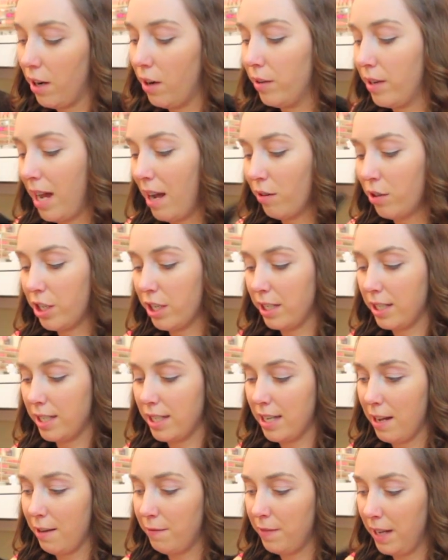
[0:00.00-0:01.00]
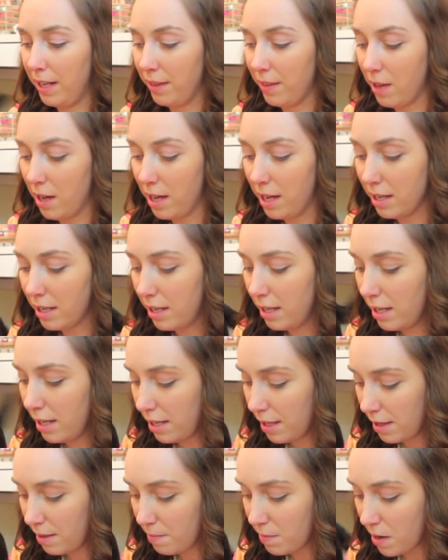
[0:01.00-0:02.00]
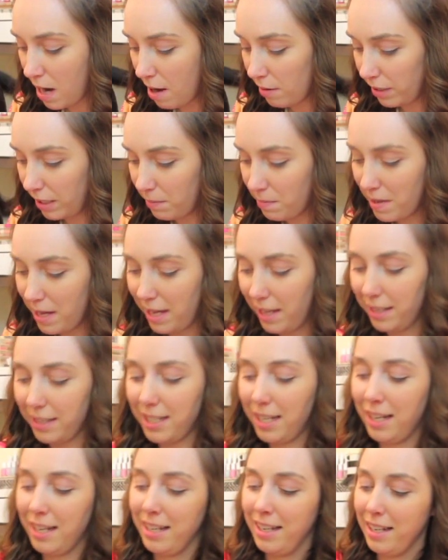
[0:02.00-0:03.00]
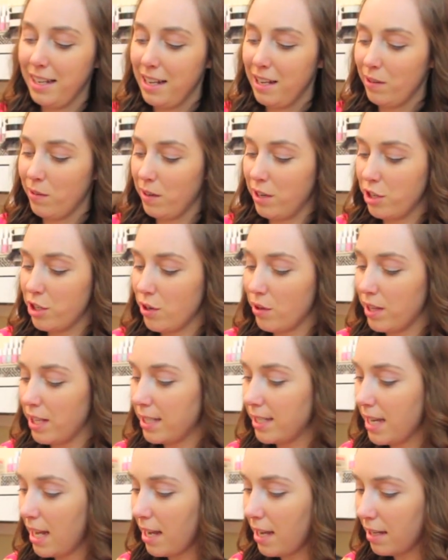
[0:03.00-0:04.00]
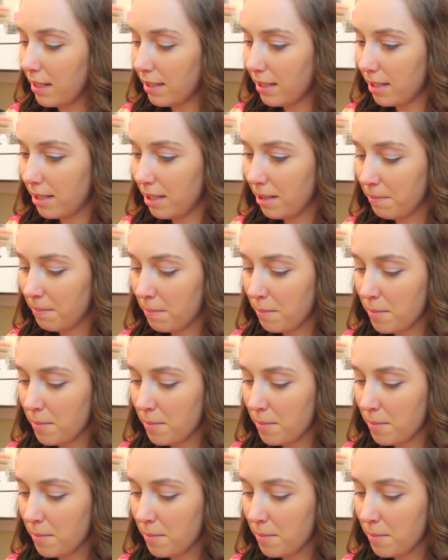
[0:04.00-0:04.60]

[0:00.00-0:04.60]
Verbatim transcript: Oh, now she's sniffing the, the brownie mitt. You want to show this next?